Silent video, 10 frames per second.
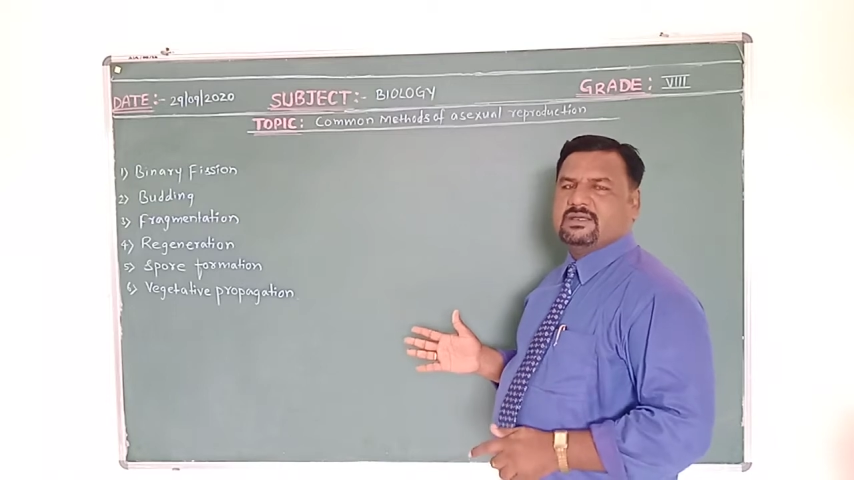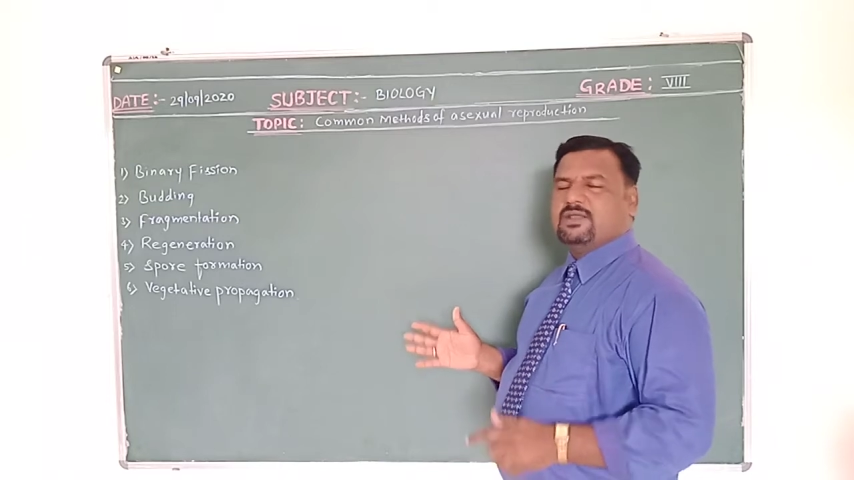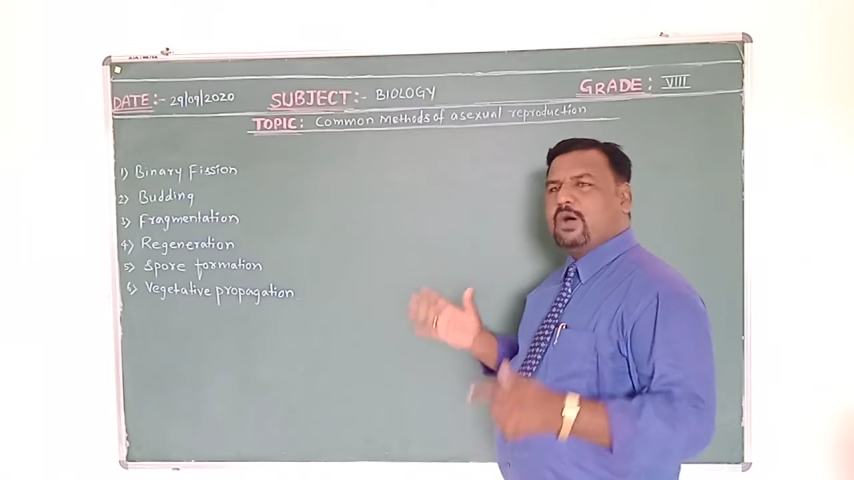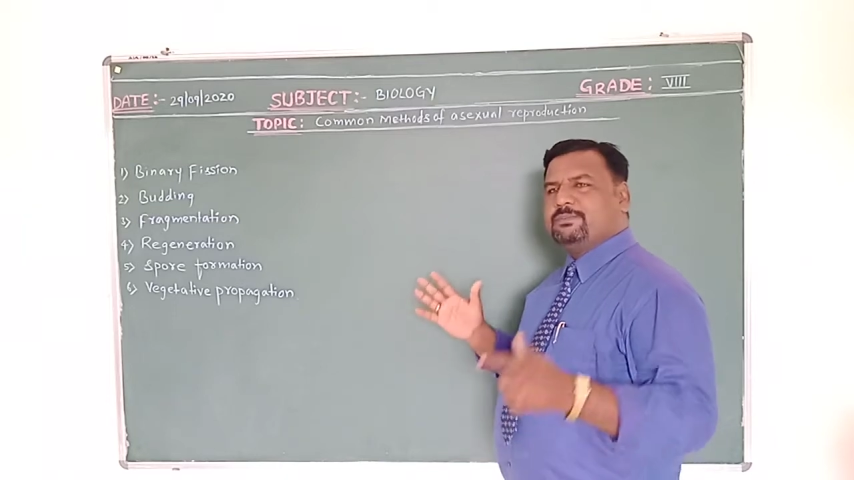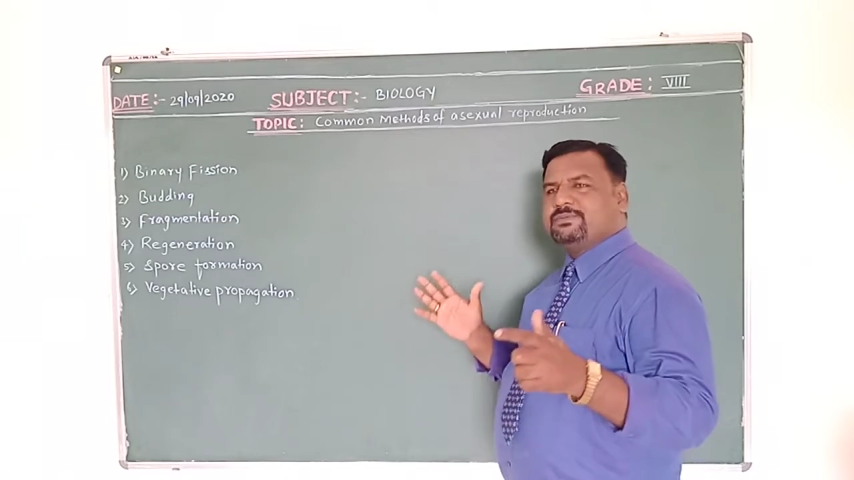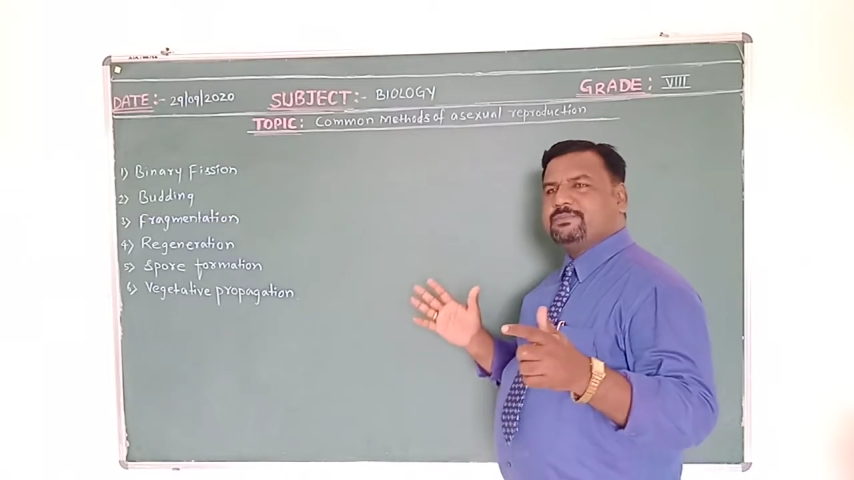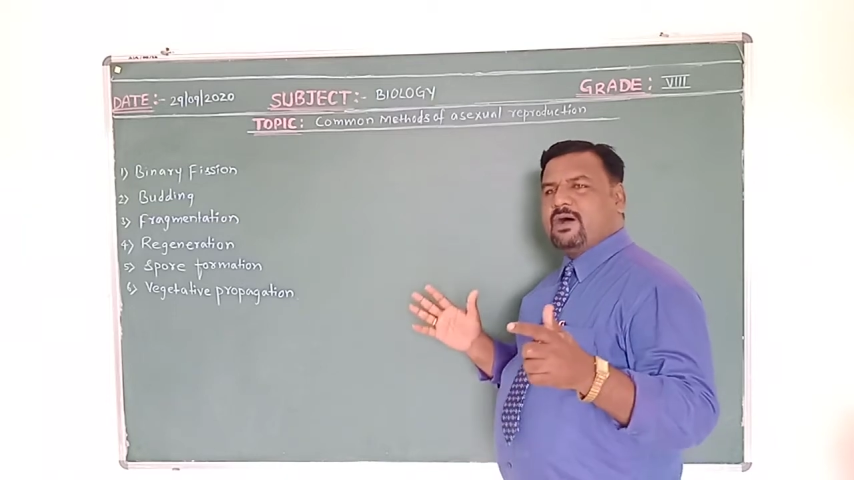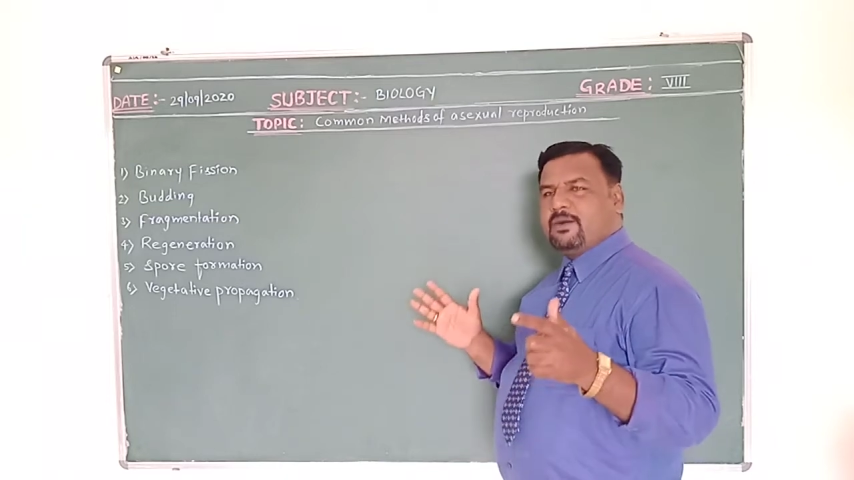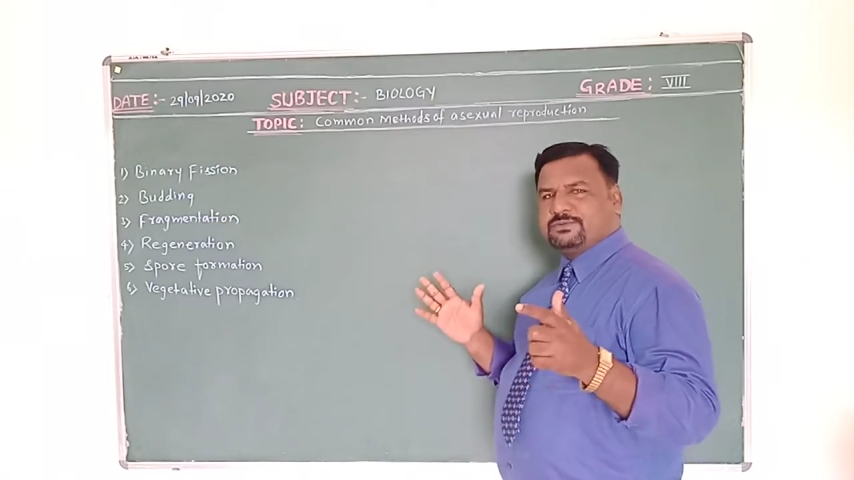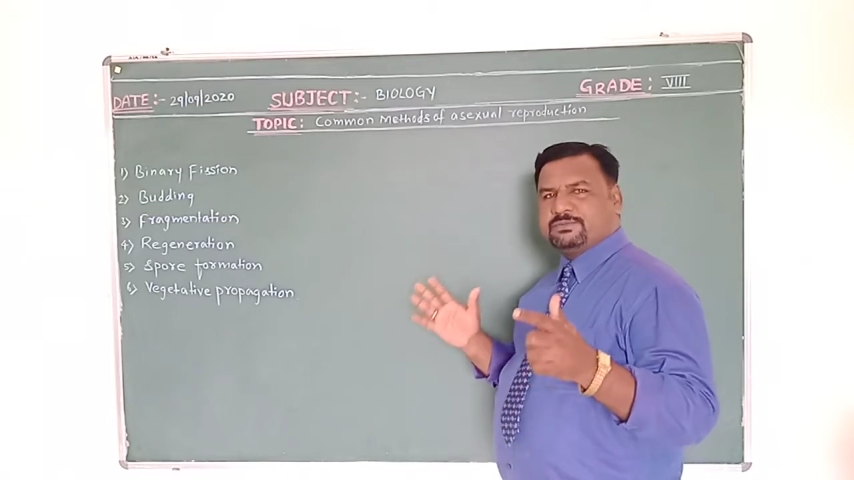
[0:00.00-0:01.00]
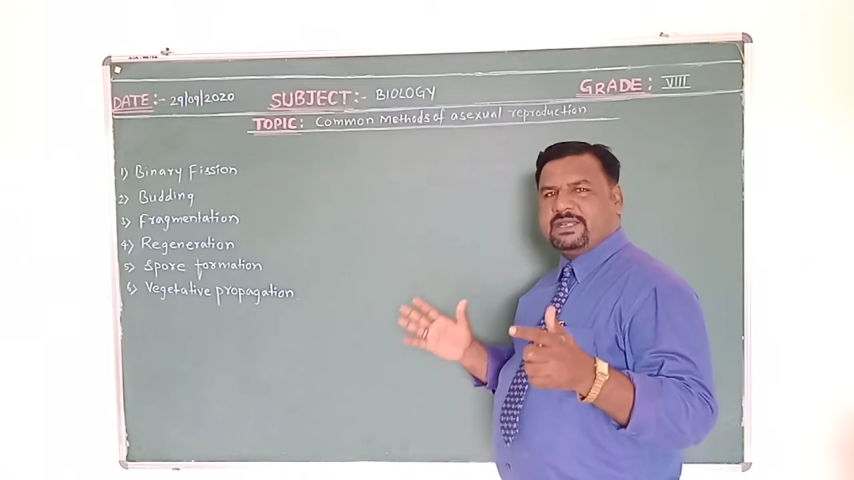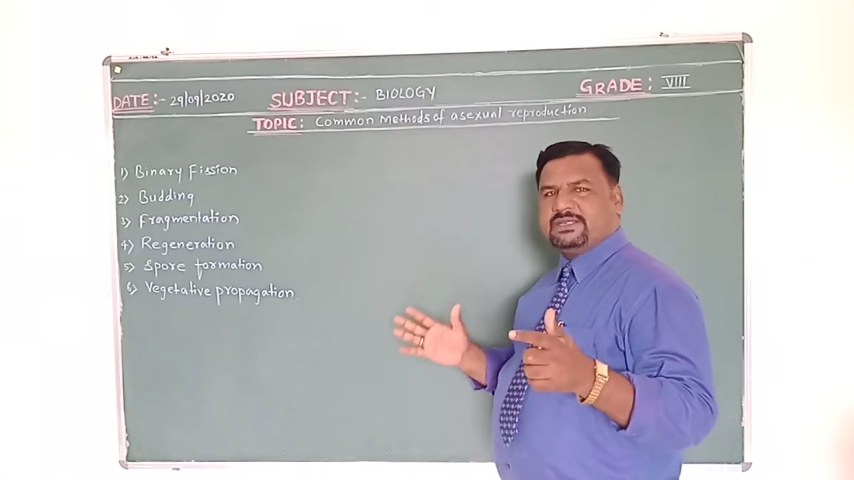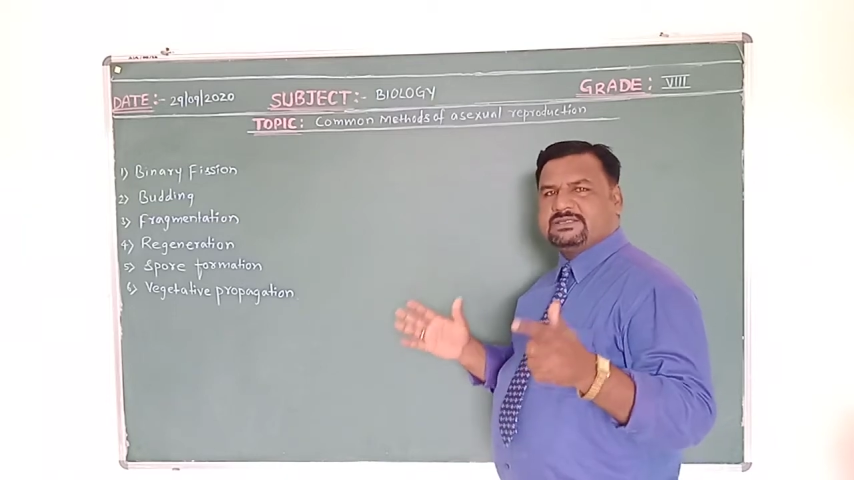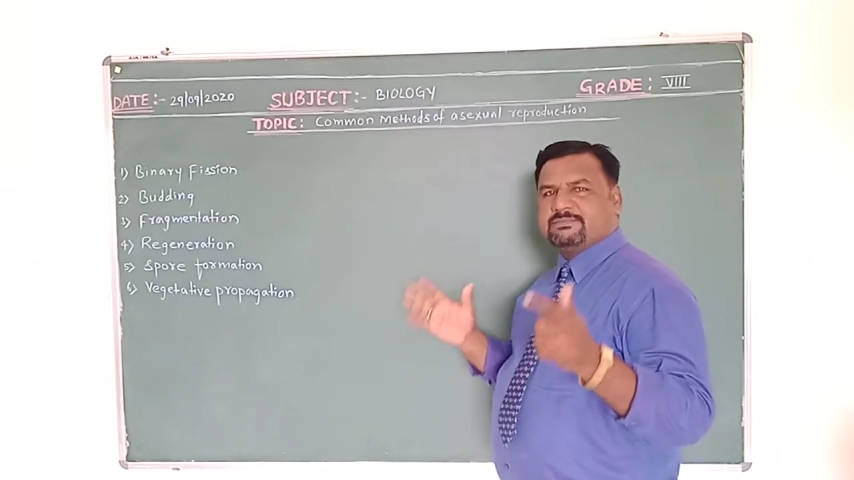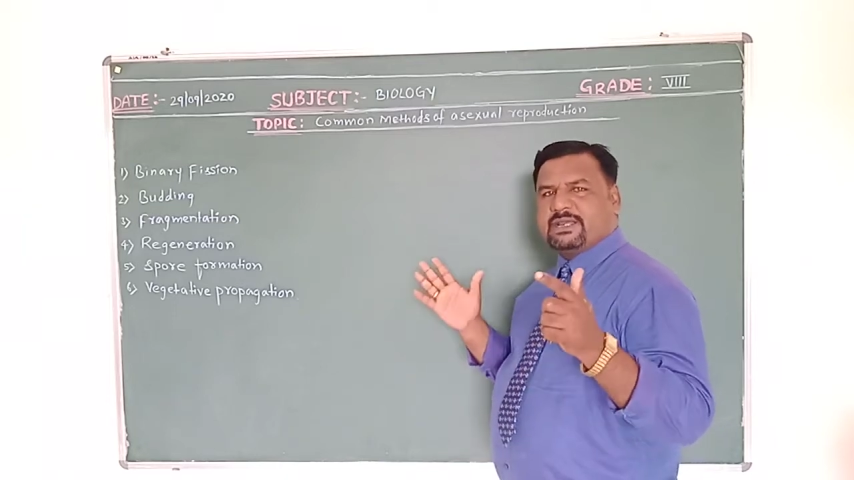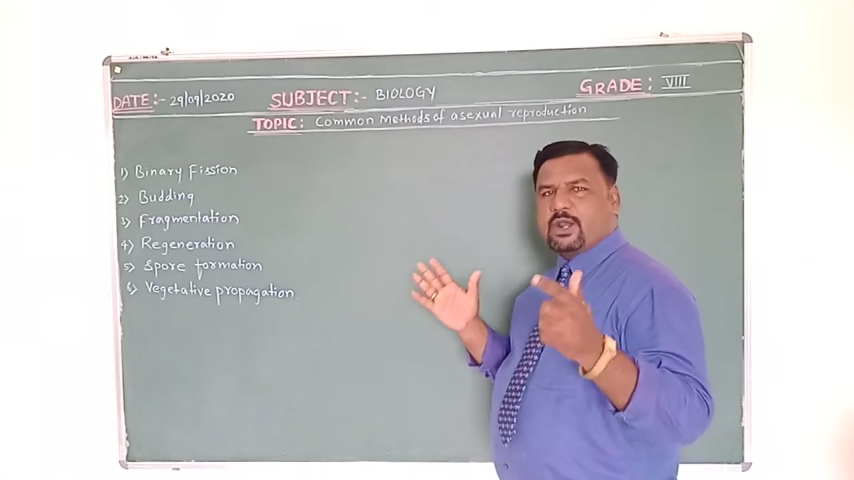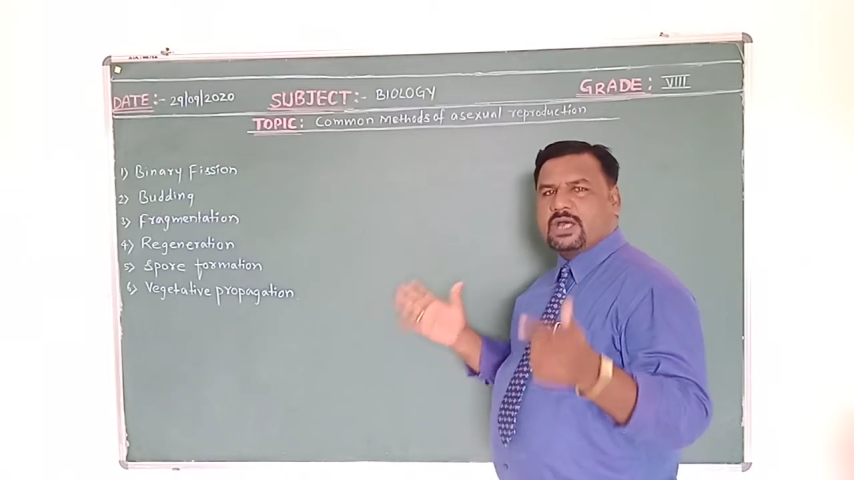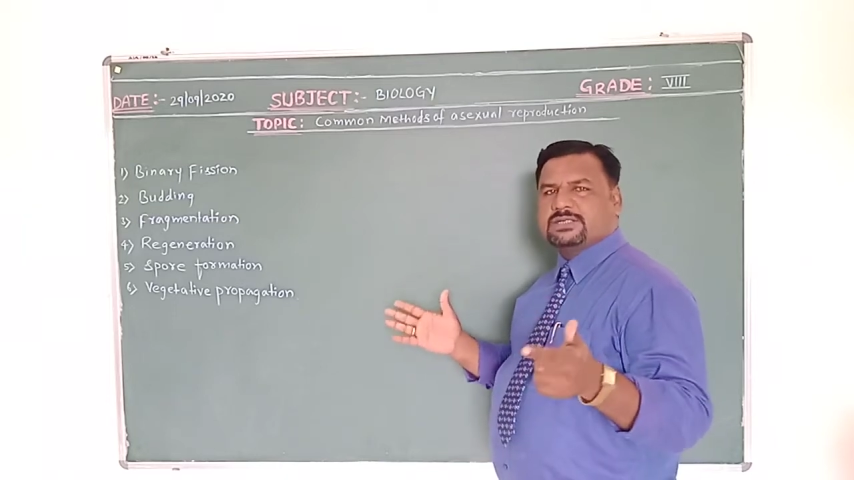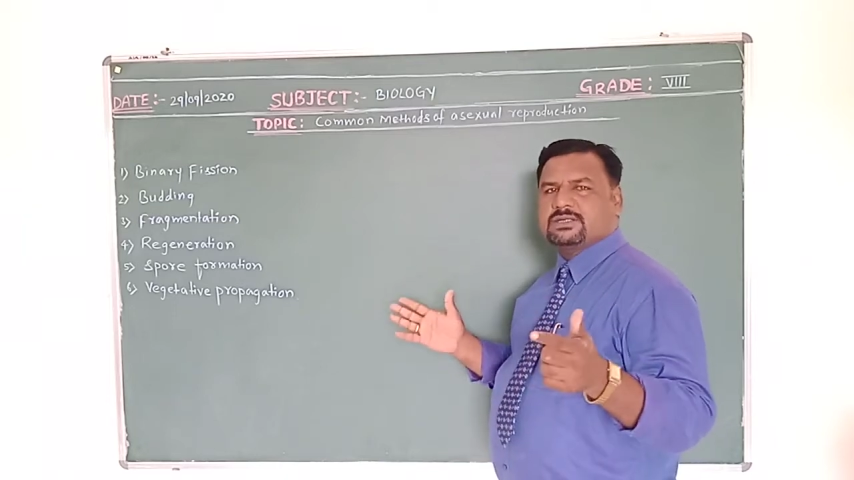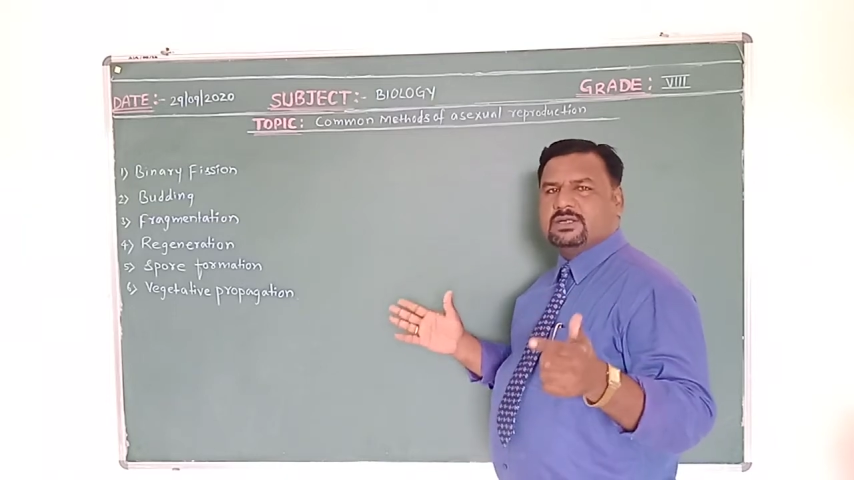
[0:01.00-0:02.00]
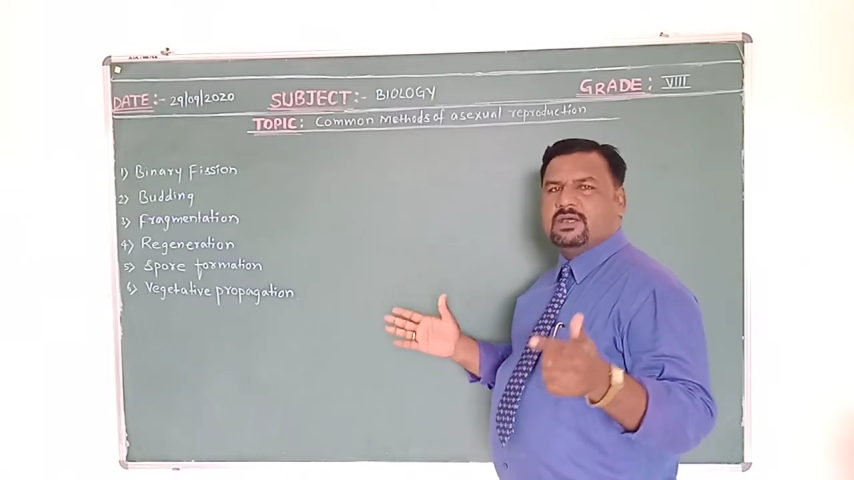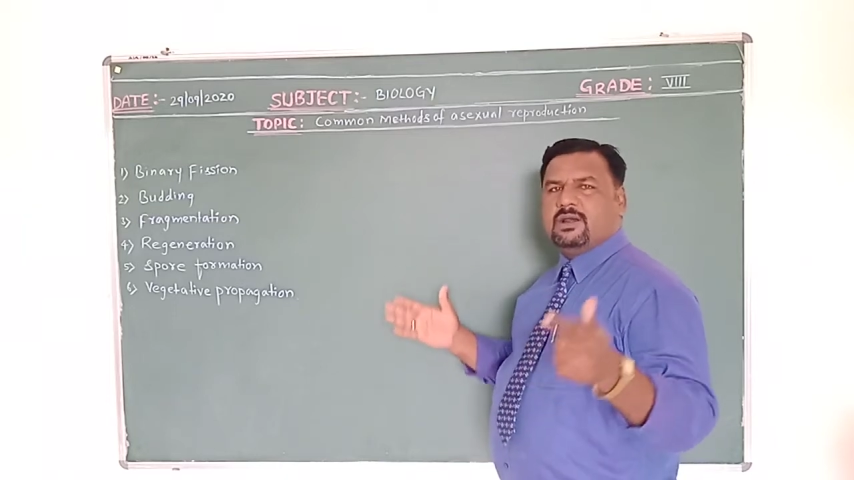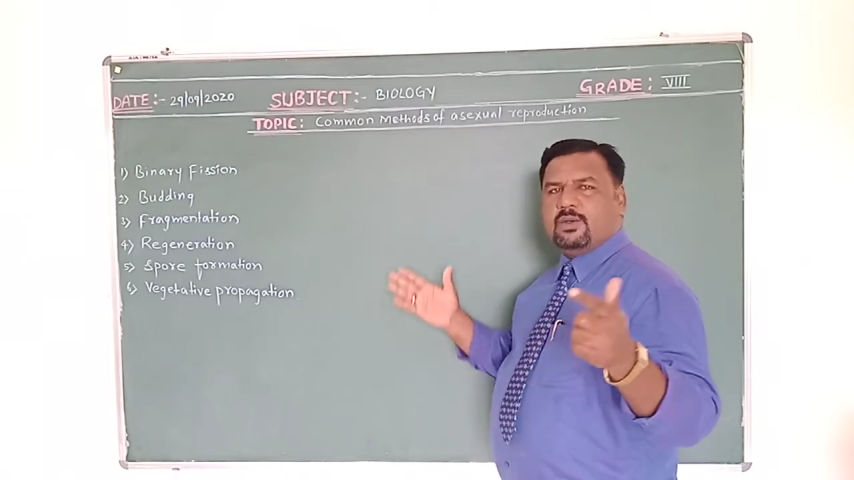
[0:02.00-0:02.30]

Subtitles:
The offsprings may not